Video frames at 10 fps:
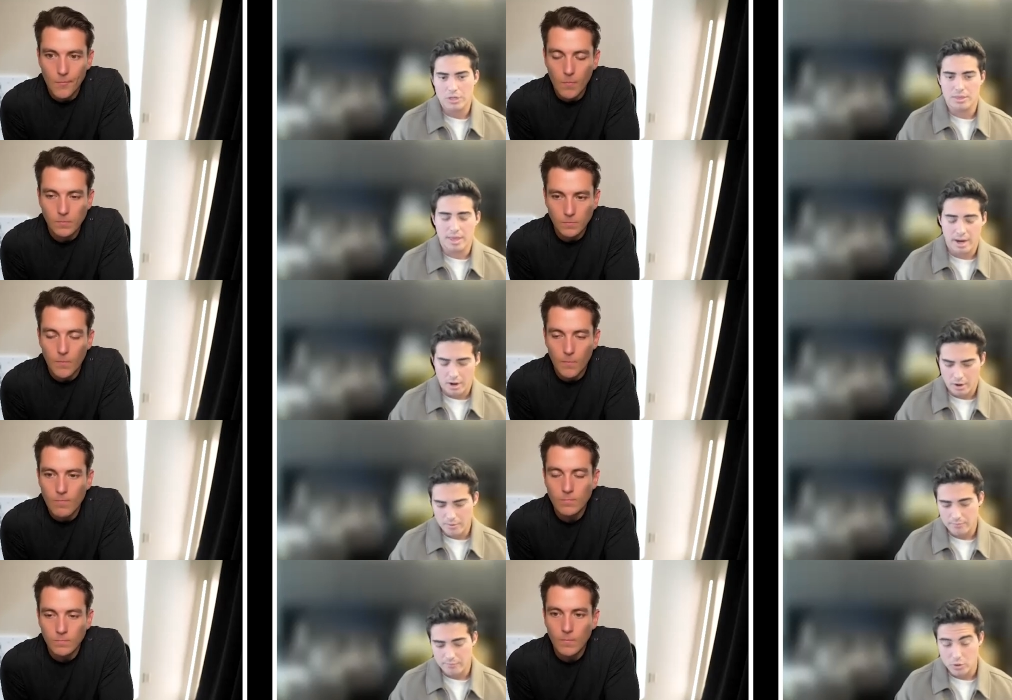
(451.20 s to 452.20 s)
Speaker 1: their
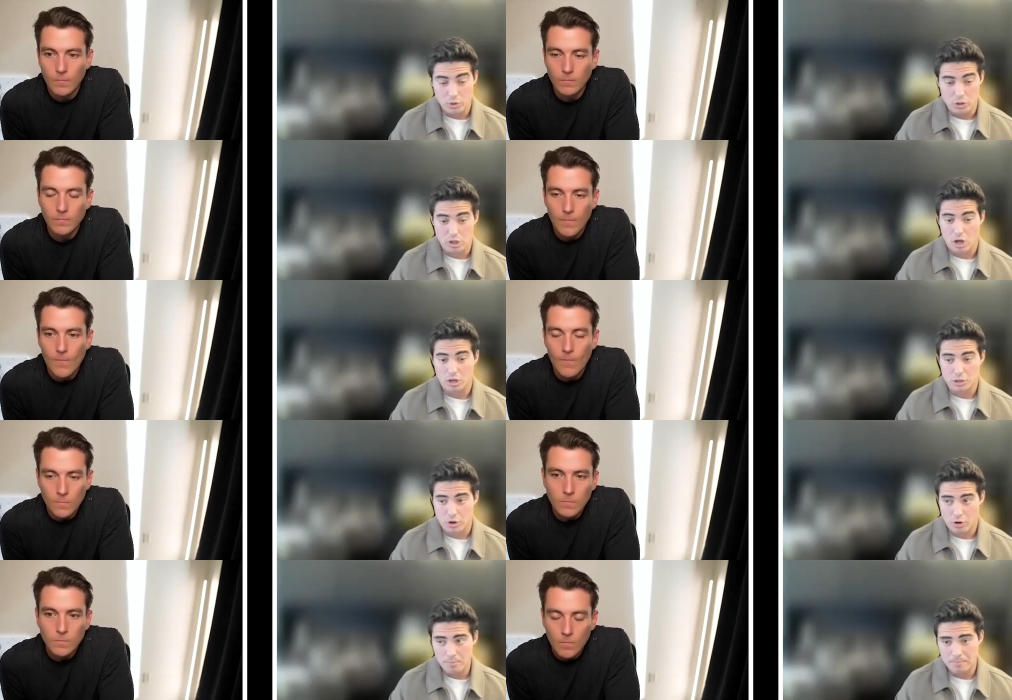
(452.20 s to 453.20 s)
viewers long
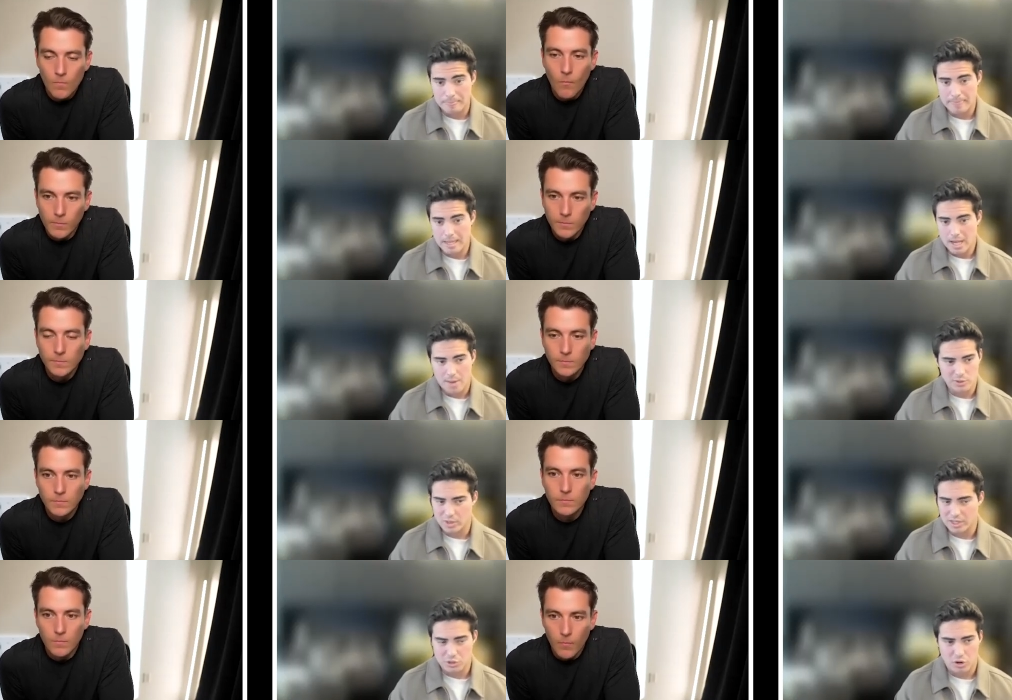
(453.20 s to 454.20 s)
term um, as
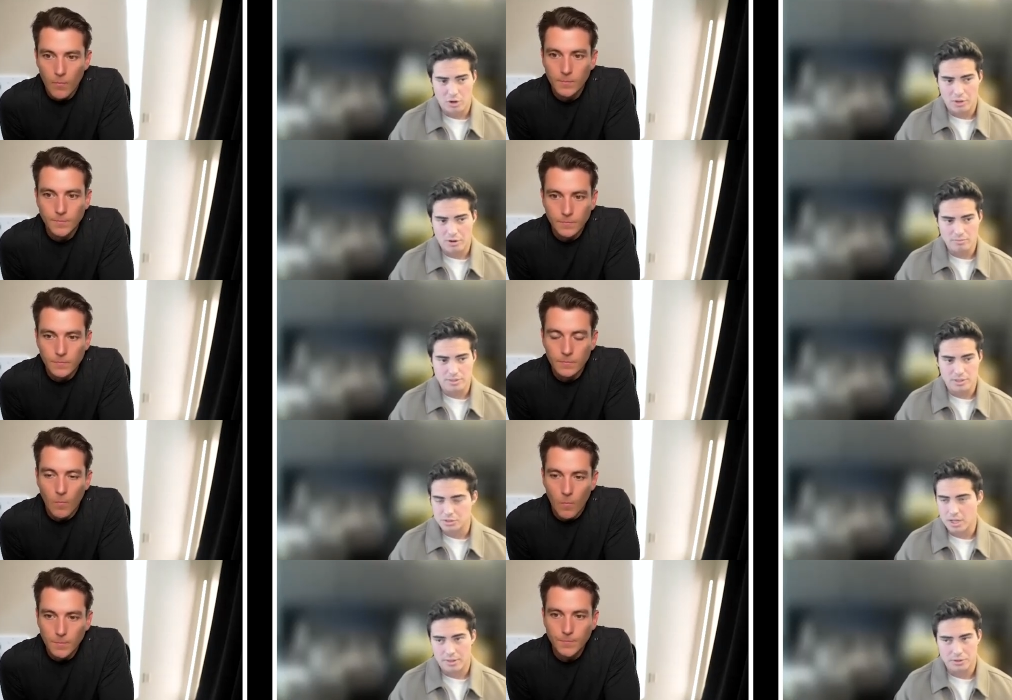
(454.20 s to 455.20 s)
well as grow their their
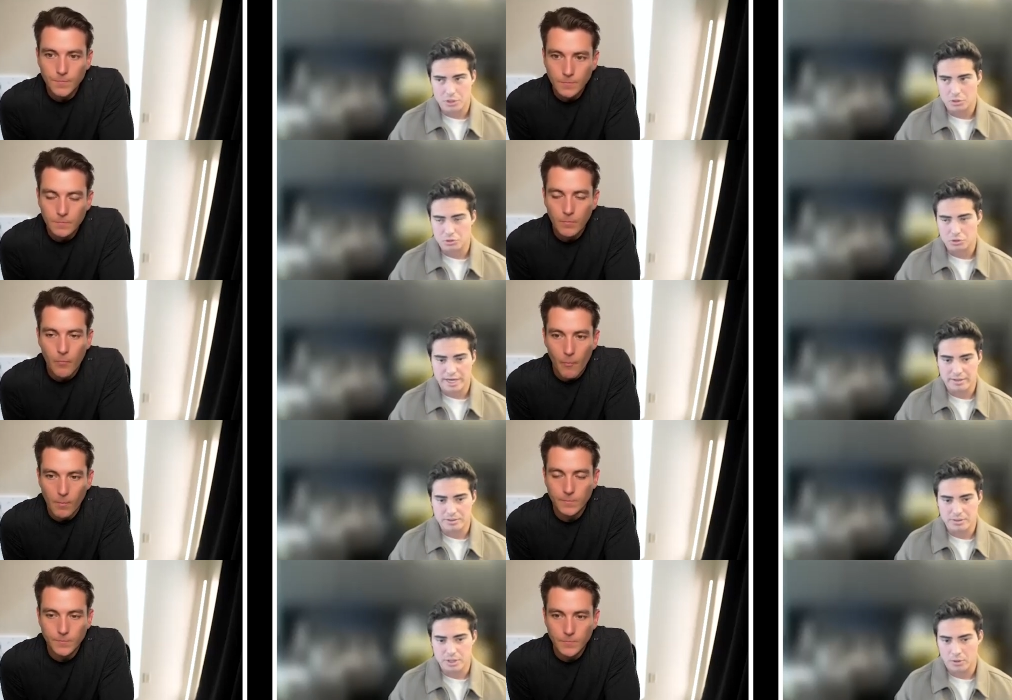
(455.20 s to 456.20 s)
other social
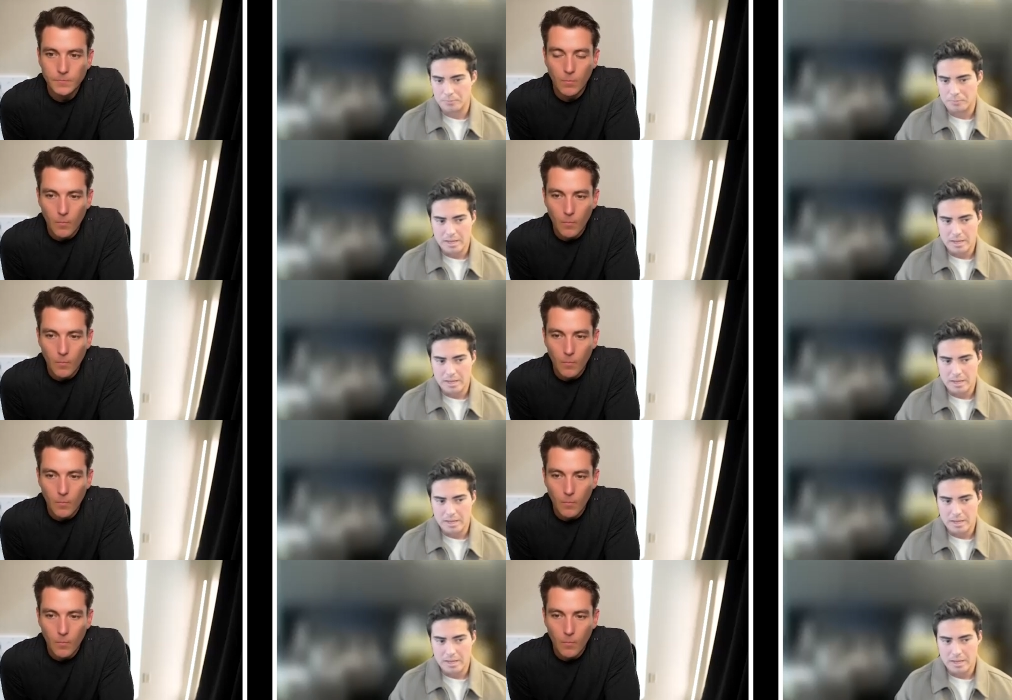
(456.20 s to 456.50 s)
channels so